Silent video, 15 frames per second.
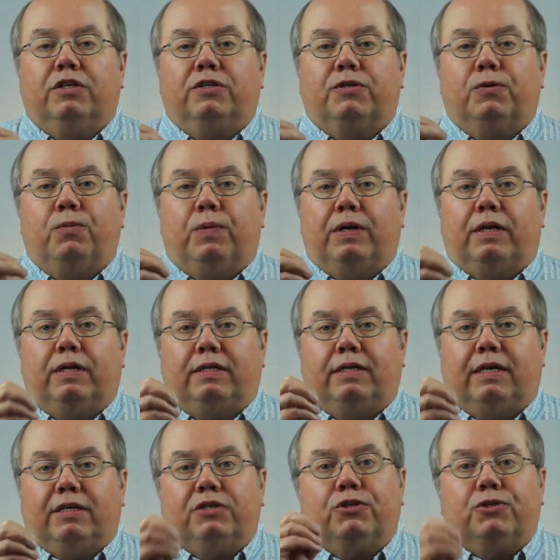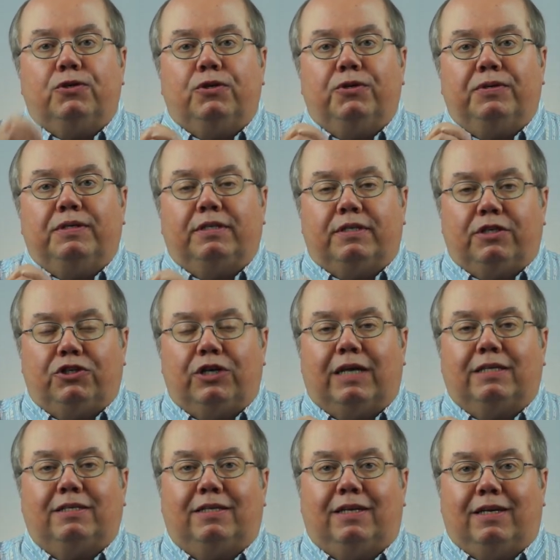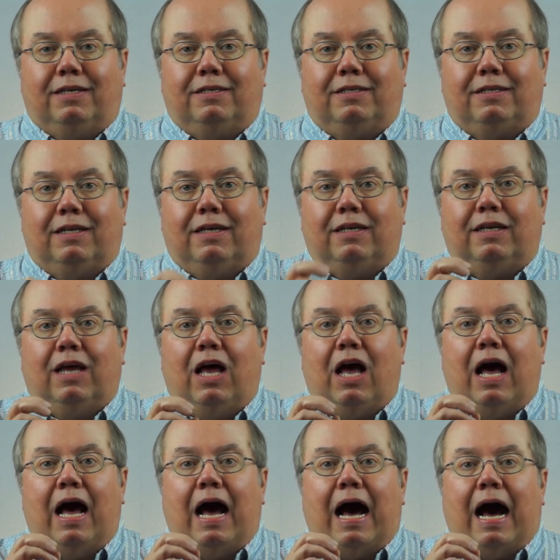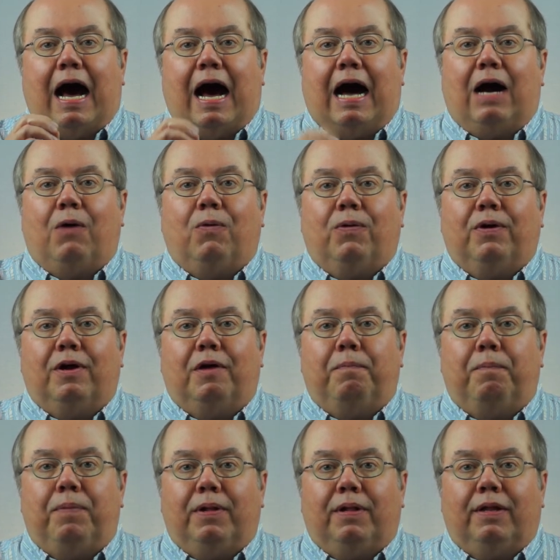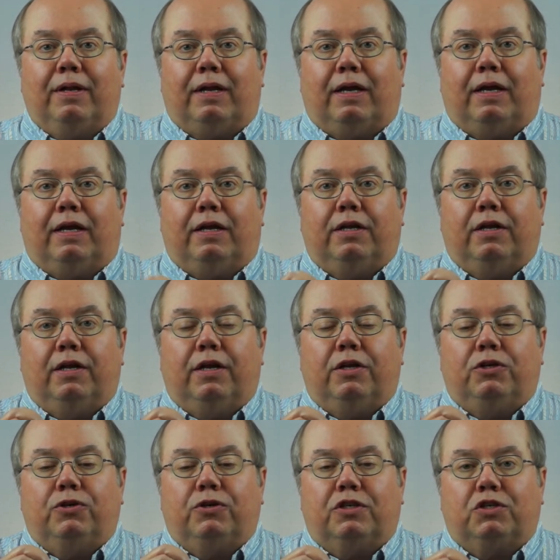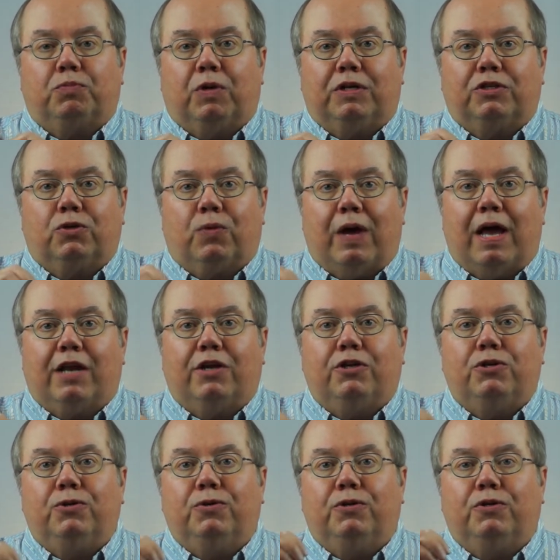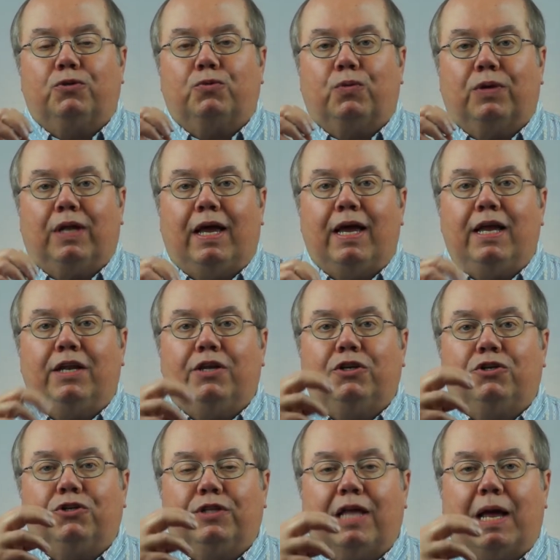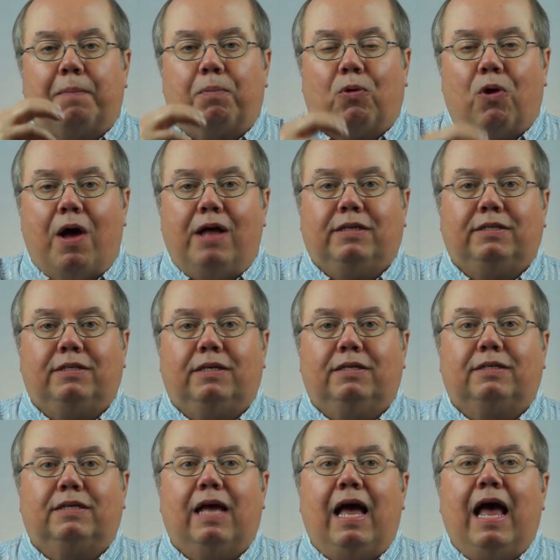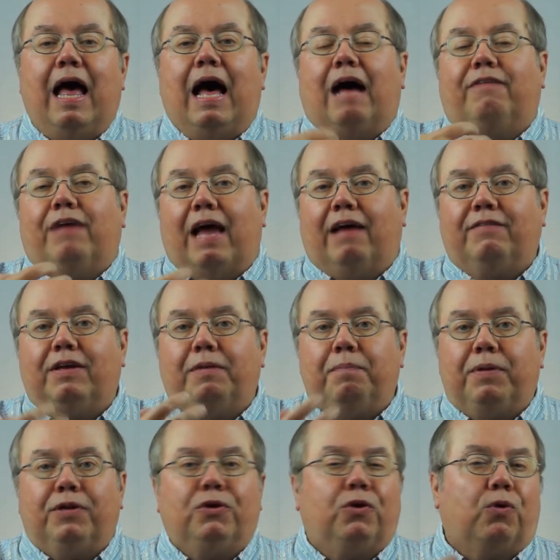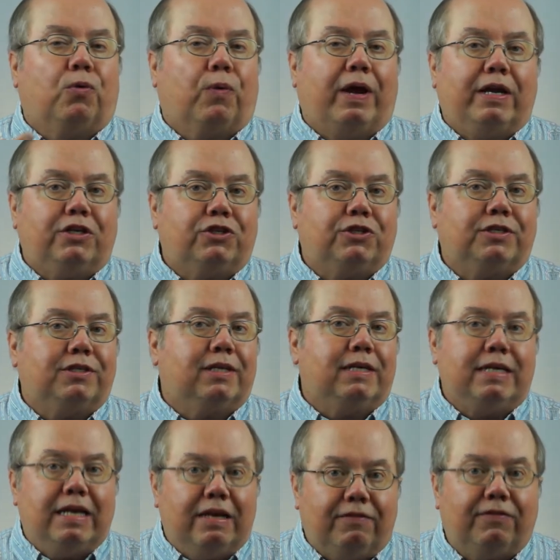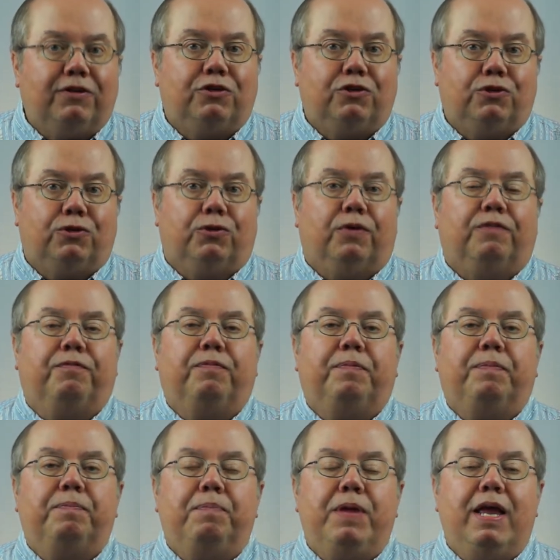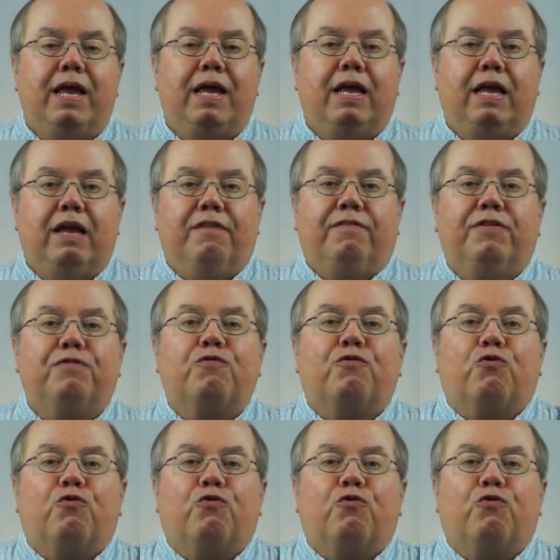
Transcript: So, what de Osuna is suggesting is that our ability to express gratitude is related to that process of having been graciously given to, of being given